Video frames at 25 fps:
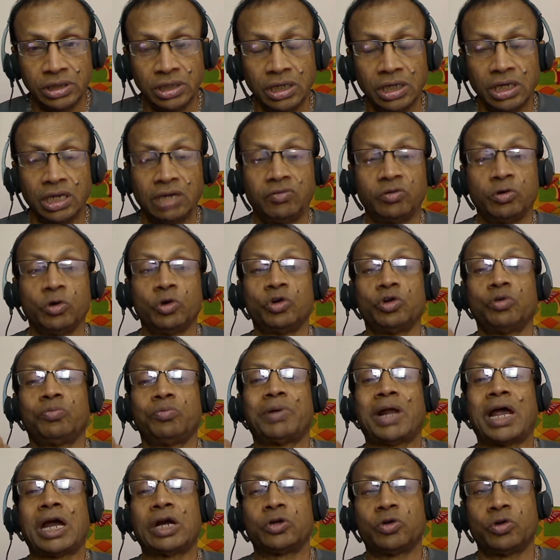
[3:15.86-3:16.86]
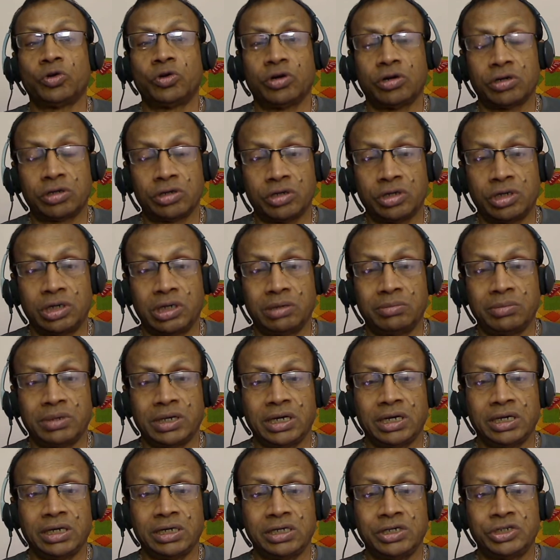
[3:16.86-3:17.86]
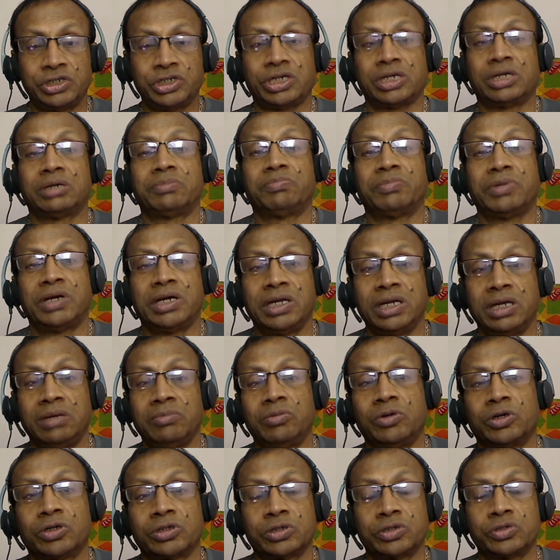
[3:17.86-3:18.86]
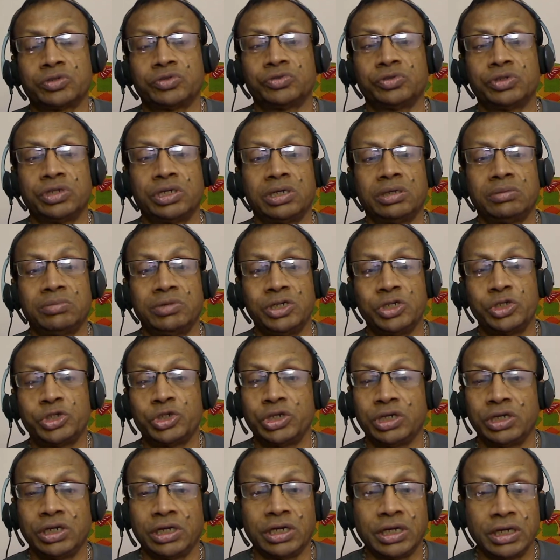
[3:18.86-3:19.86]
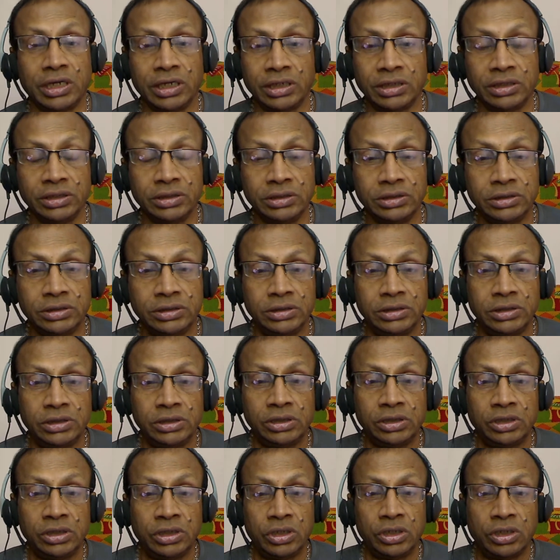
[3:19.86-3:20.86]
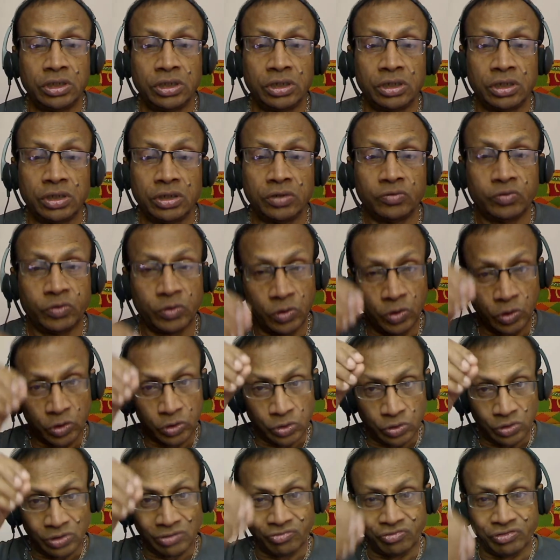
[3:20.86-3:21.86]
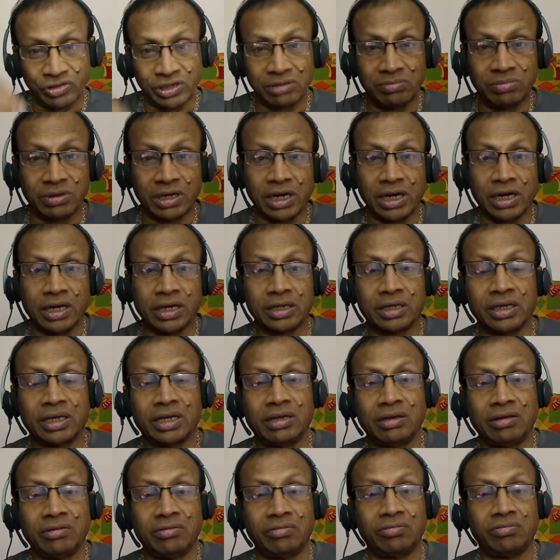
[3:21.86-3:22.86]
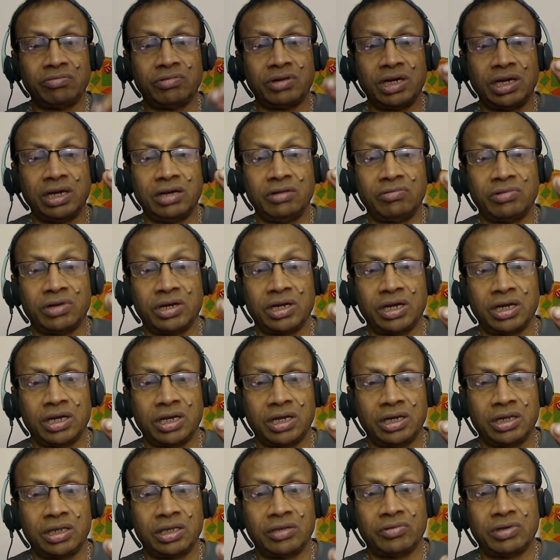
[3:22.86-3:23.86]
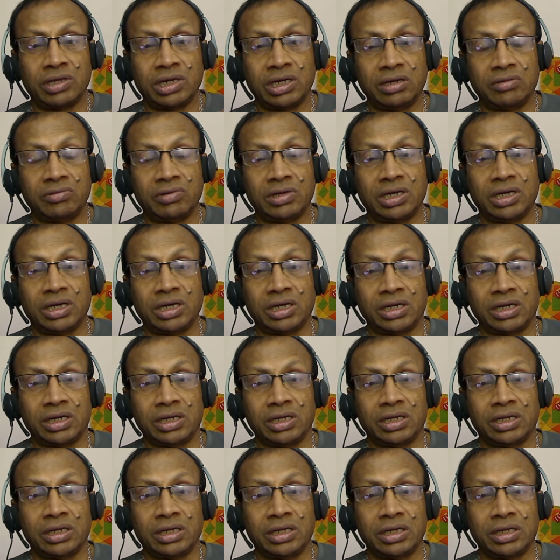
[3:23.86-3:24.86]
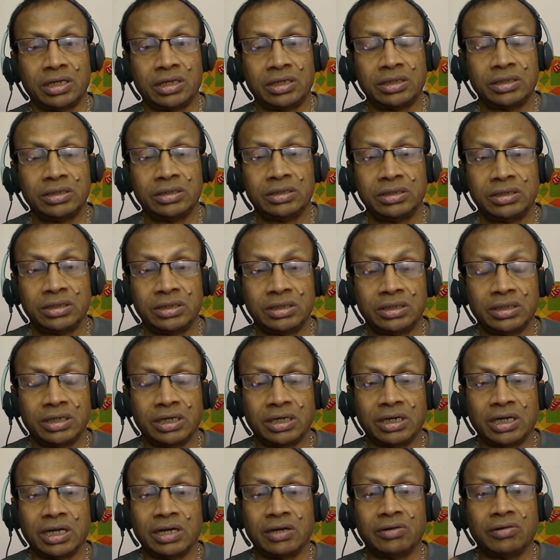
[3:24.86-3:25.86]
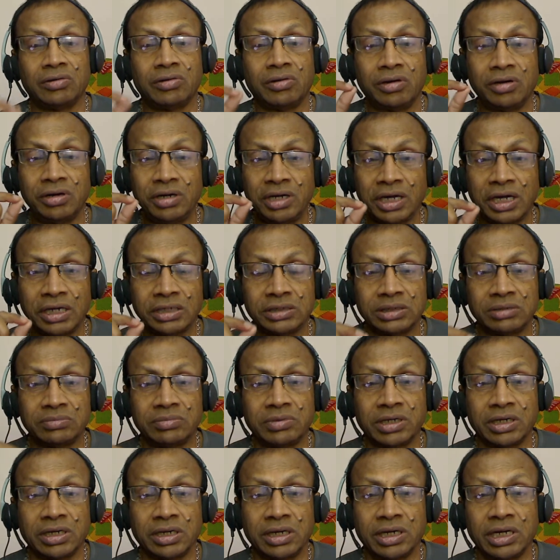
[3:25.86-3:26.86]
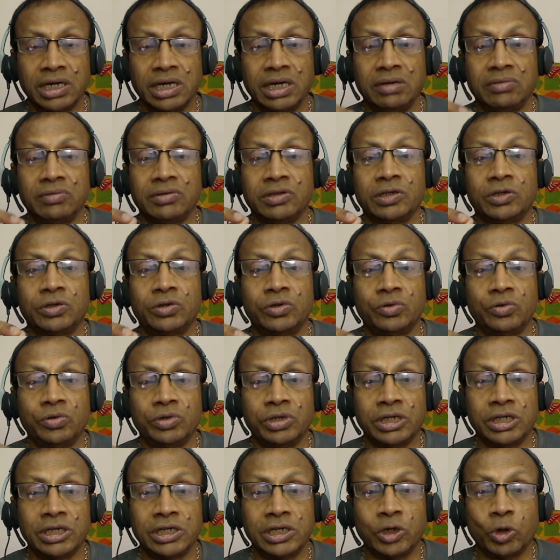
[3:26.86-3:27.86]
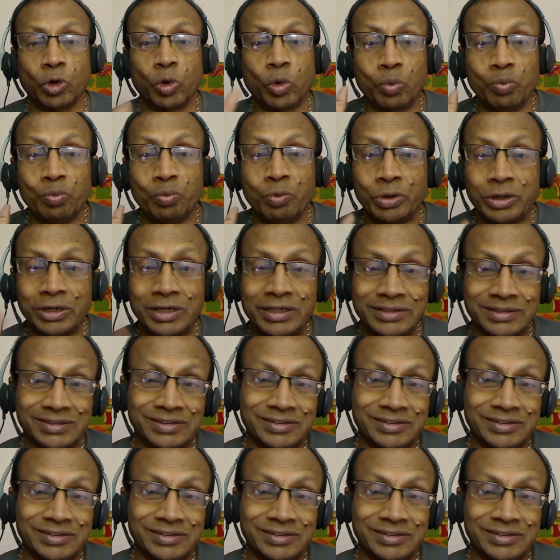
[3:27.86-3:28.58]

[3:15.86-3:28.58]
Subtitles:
If you go to practo.com and check up my name, Dr. Sundaram in Chennai, if you go through the feedback, everywhere they're very, very clear that I have not accept the client without doing any homework.